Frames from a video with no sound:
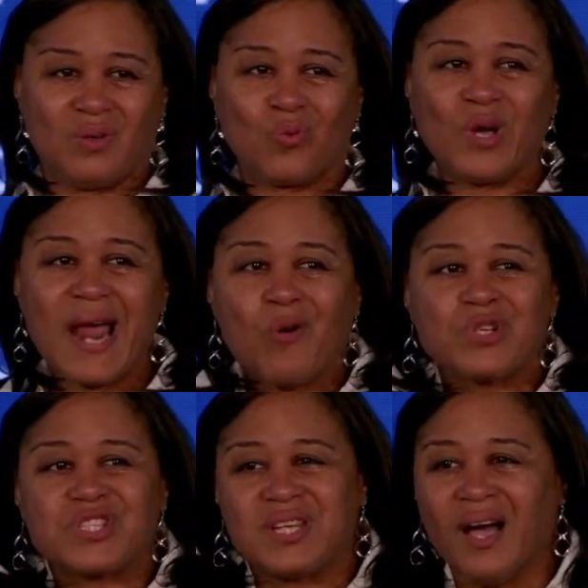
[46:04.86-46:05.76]
when I
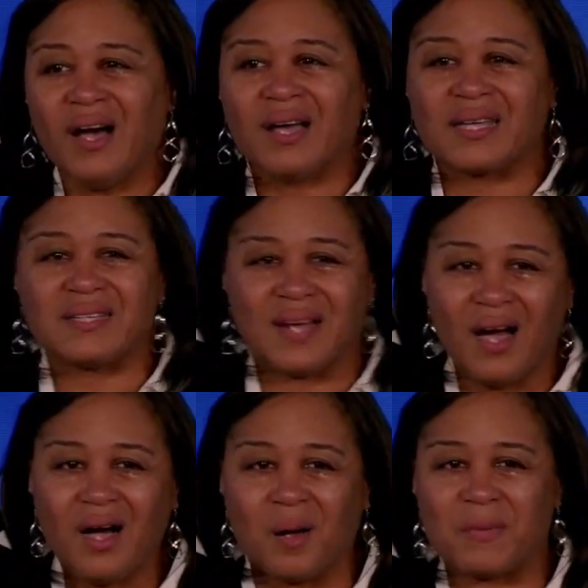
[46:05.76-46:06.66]
was young and
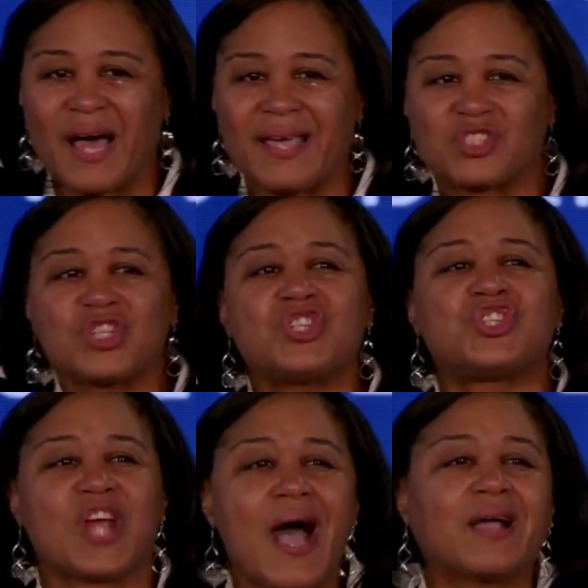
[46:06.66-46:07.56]
dumb, like
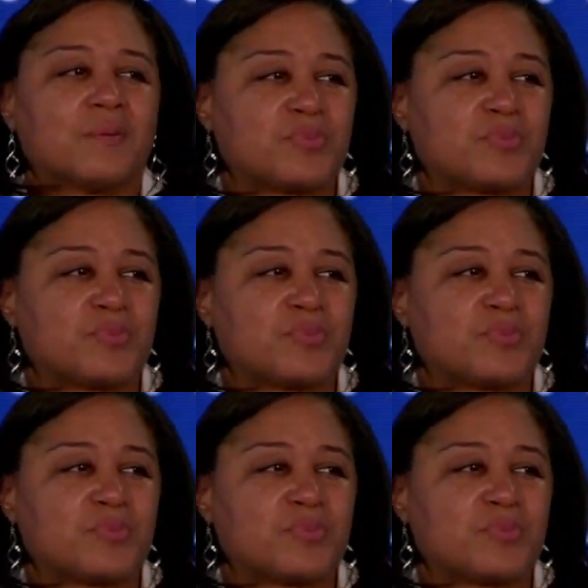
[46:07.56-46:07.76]
just shock